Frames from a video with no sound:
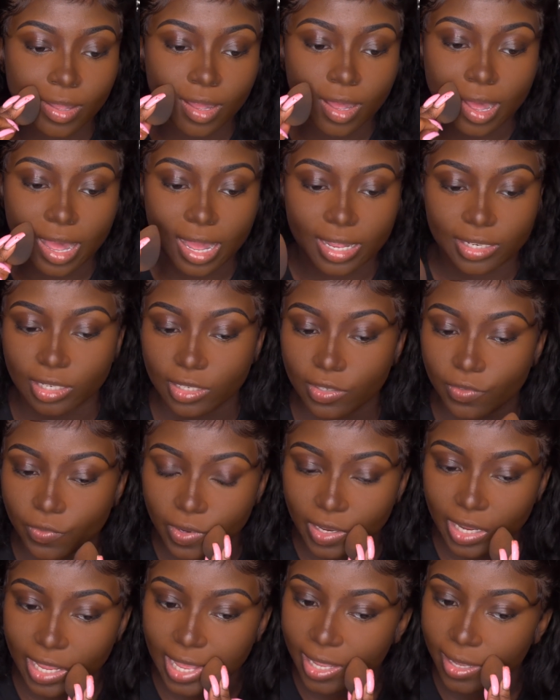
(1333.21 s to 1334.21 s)
I just
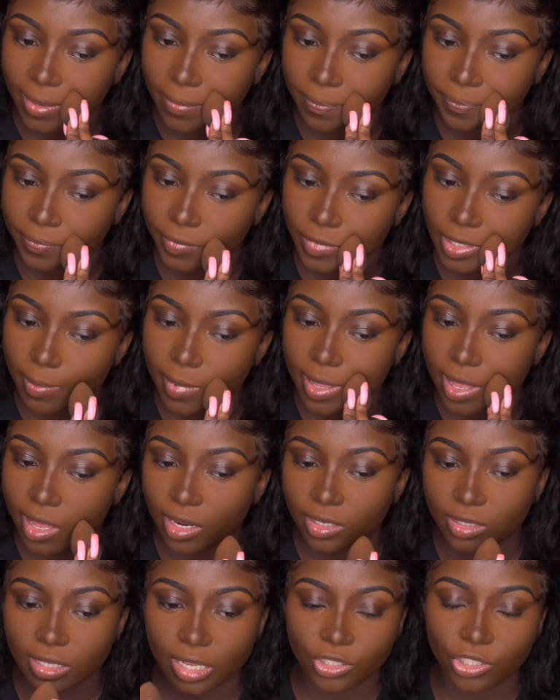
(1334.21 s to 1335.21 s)
feel like, to be
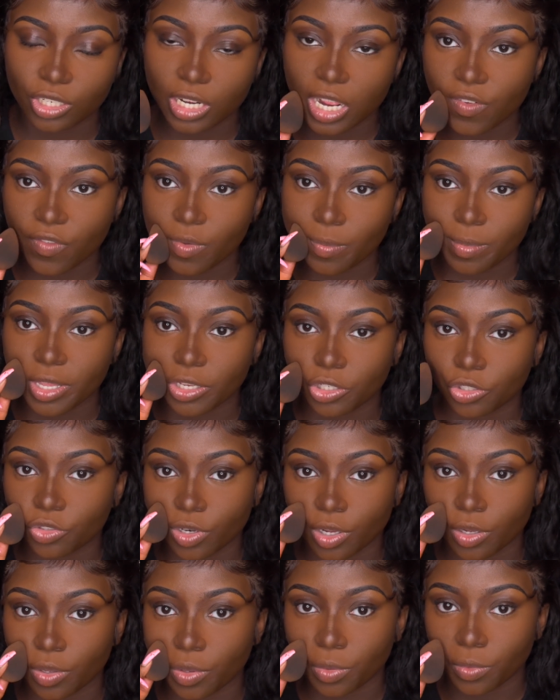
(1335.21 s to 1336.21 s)
honest, that shouldn't even be a
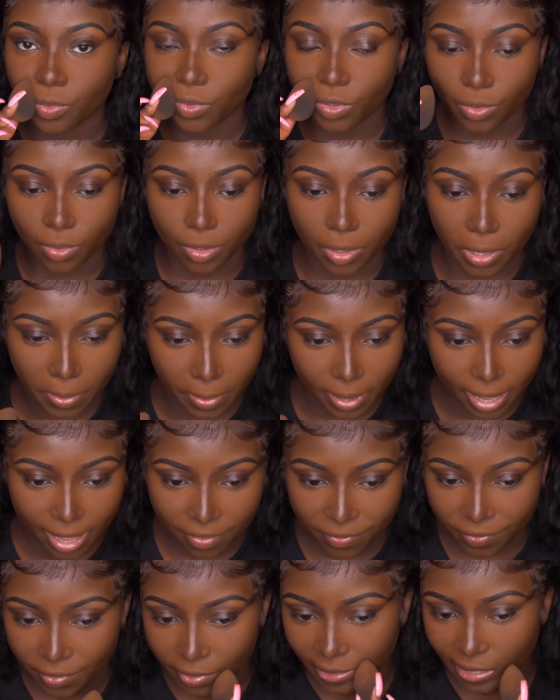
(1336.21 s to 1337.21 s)
struggle, you know. I
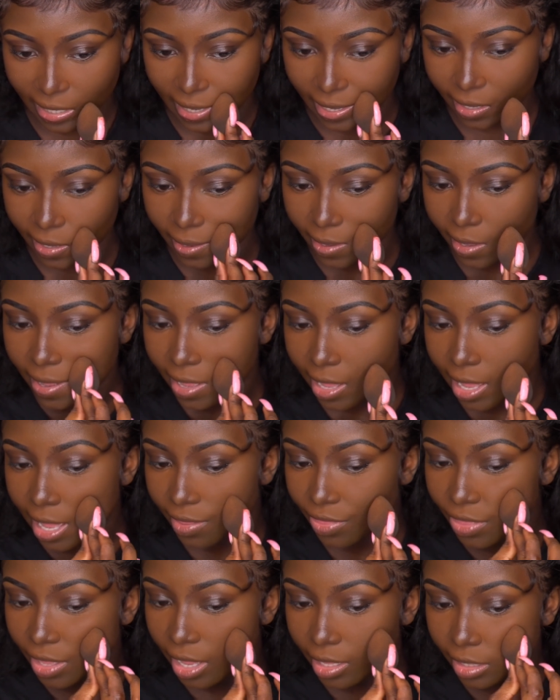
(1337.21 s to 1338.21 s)
feel like
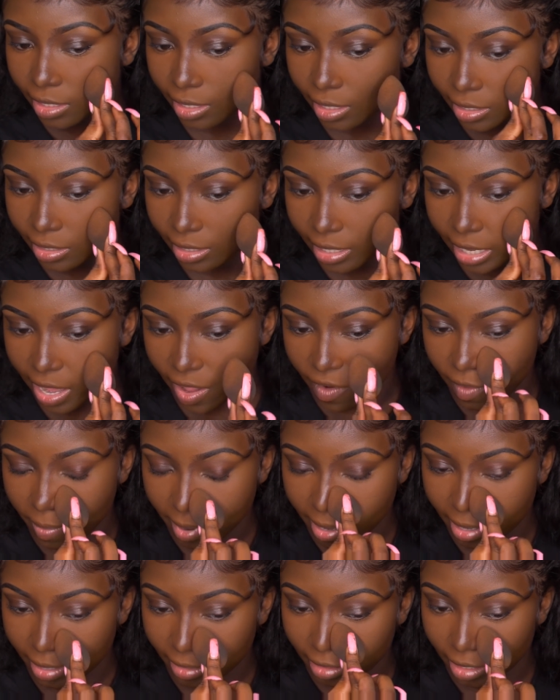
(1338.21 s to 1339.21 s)
at the end of the day,
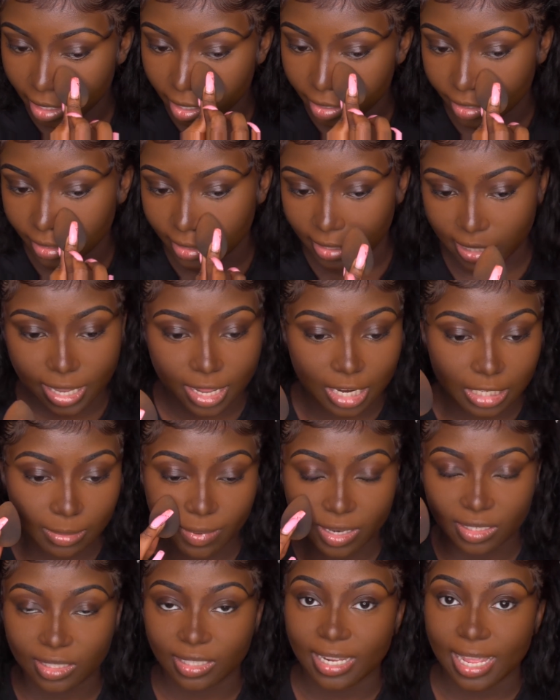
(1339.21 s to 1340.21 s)
everybody needs to understand,
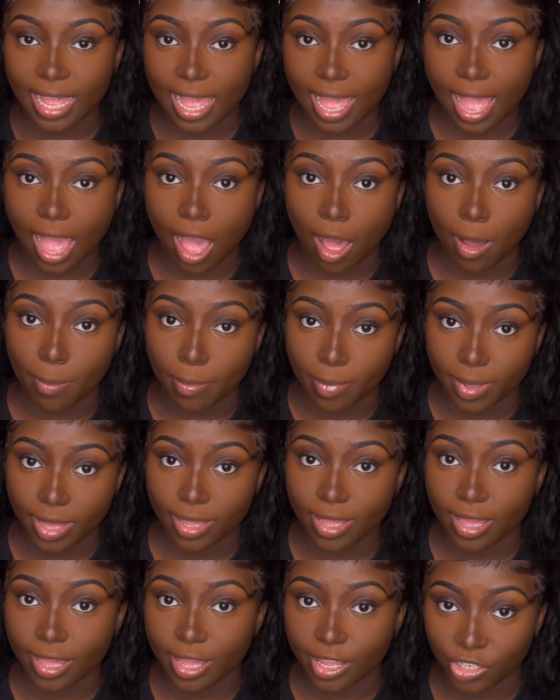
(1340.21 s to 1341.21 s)
especially at our
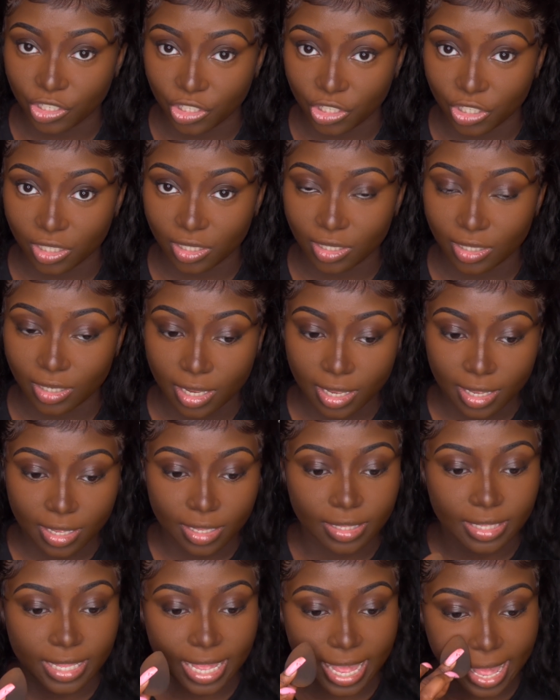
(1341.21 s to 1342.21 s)
big ages,
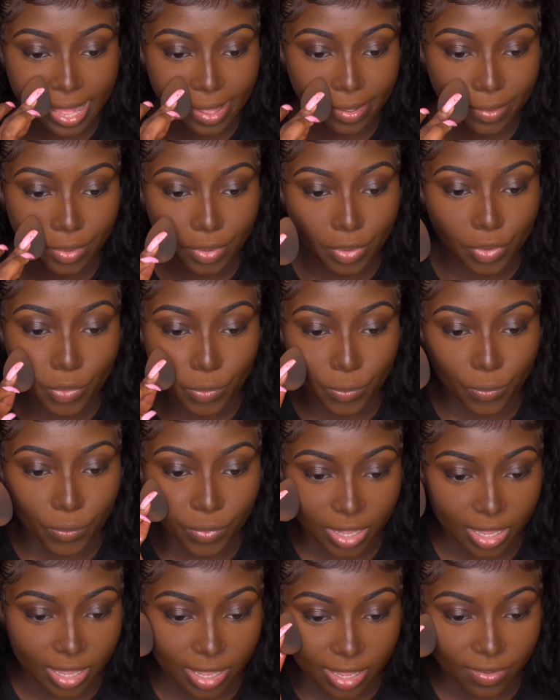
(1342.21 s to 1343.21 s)
that
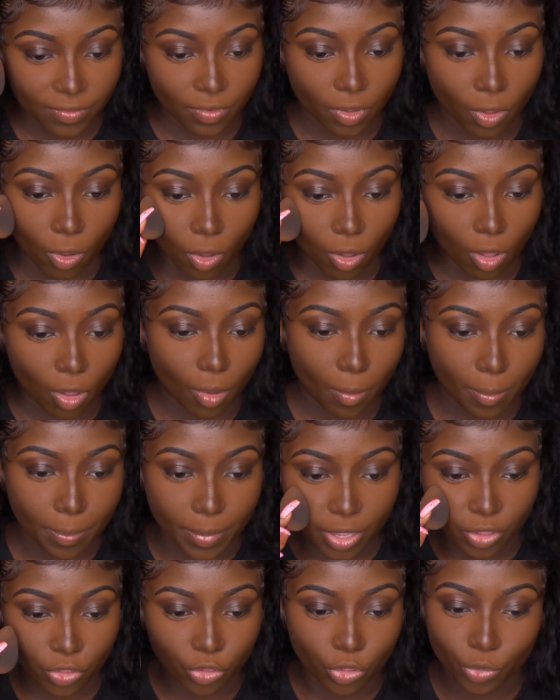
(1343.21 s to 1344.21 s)
we've all
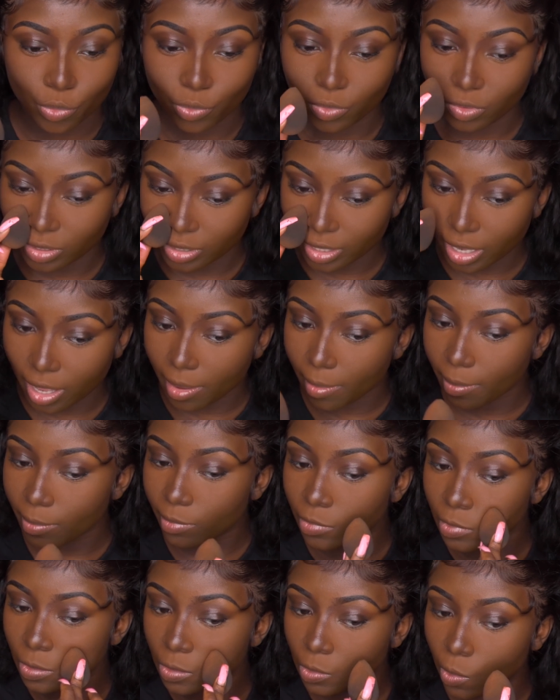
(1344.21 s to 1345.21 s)
been through
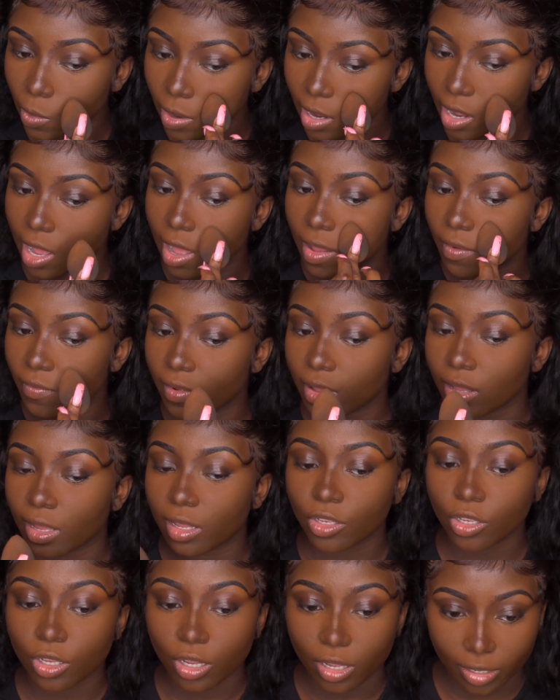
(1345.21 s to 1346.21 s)
some sort of
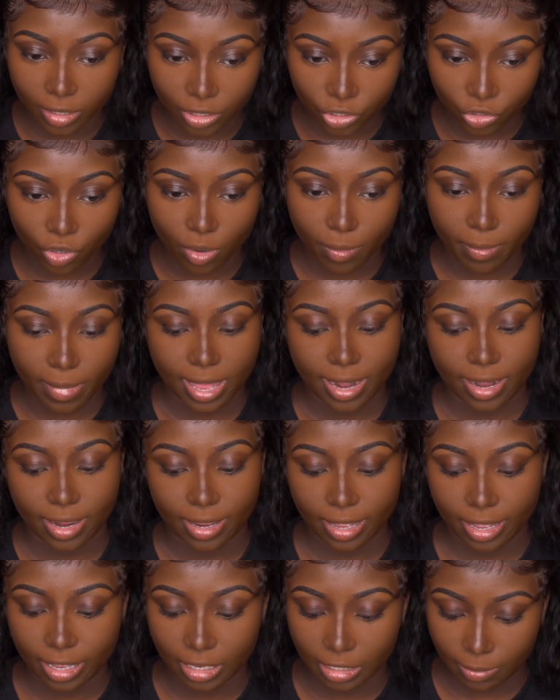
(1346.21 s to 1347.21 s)
a traumatic
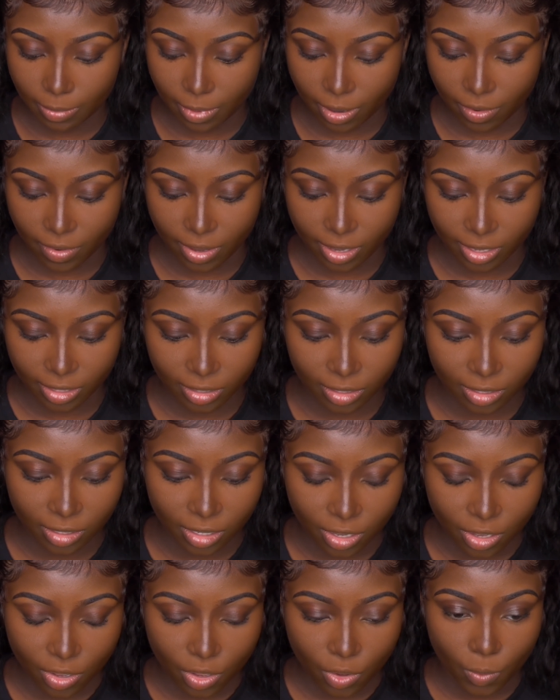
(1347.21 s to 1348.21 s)
experience
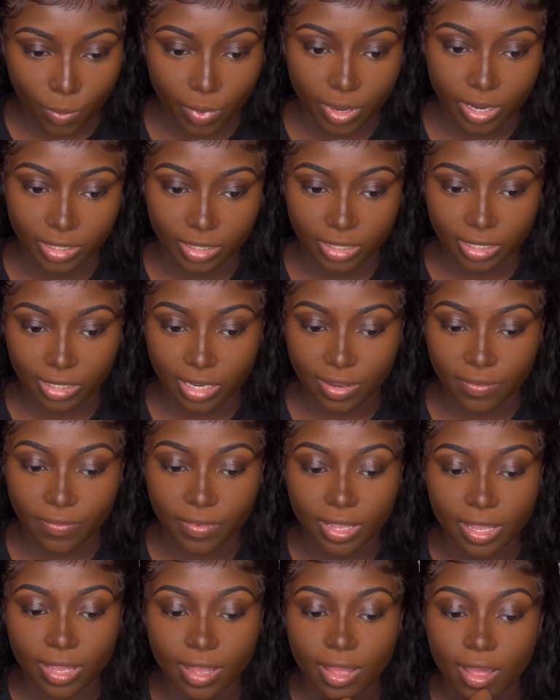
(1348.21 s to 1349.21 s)
with a
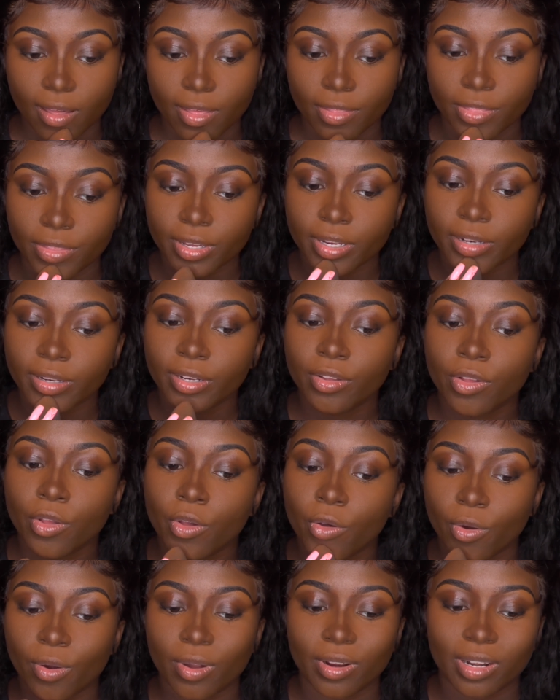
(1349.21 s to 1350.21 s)
significant other,
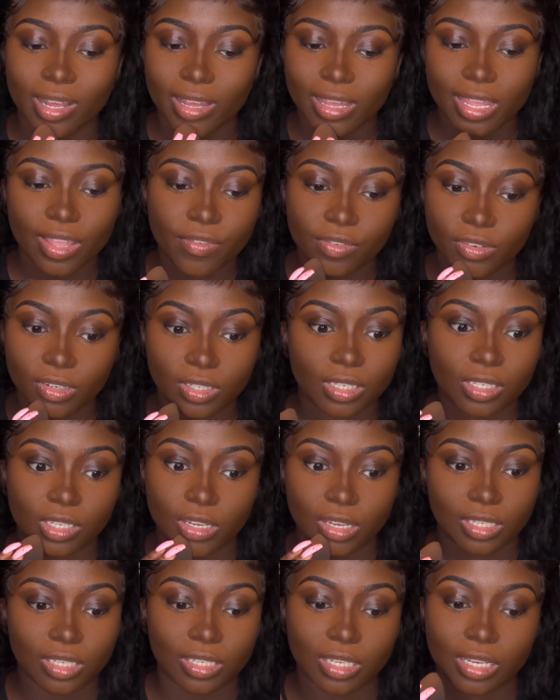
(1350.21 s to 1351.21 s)
or not even
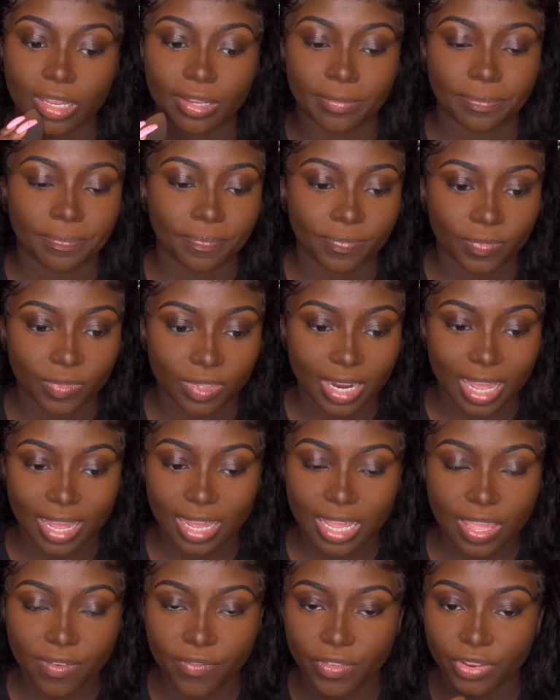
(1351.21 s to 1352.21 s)

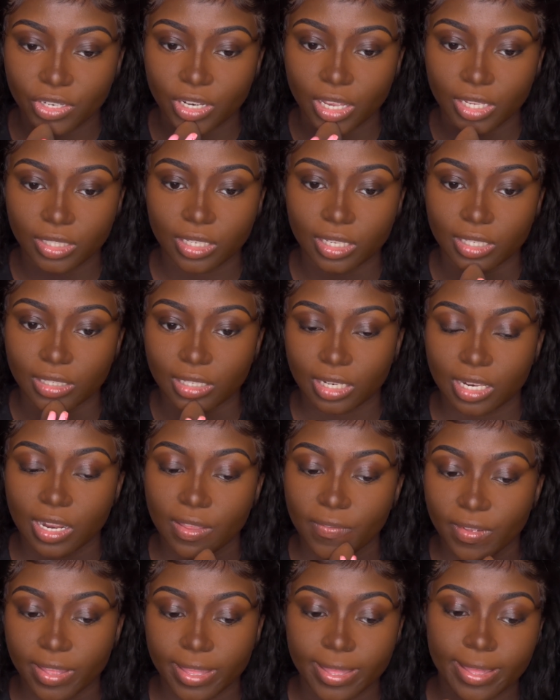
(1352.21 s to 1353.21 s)
just a
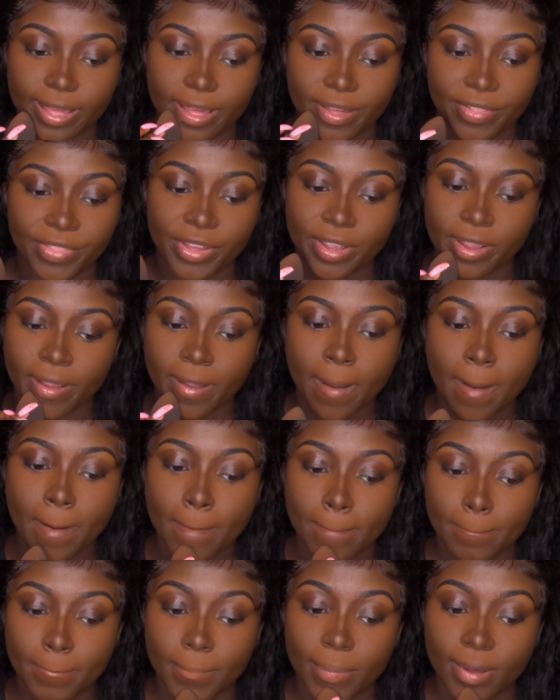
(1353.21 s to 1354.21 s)
significant other,
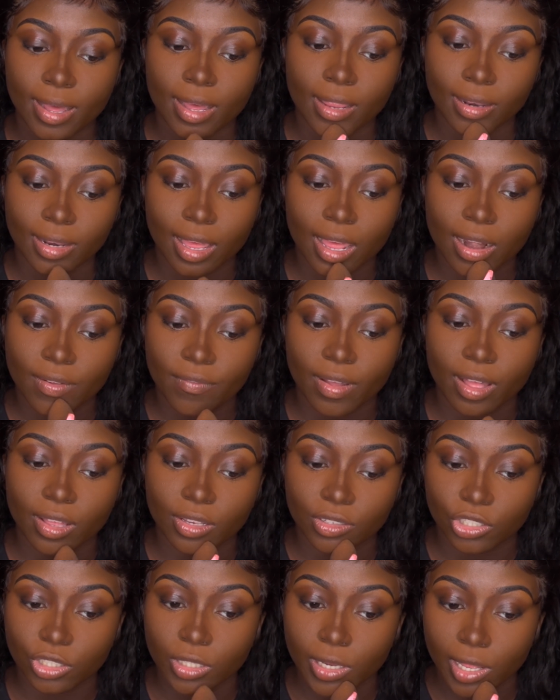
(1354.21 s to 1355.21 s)
but a lot of our
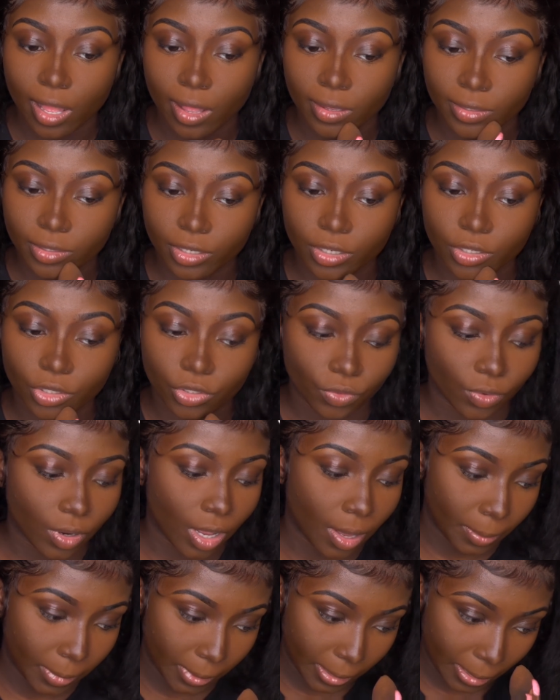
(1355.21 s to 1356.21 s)
childhood
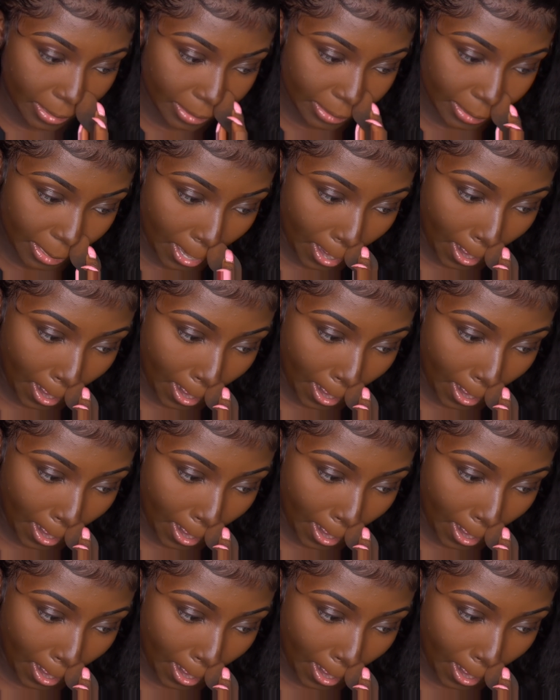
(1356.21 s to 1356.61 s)
traumas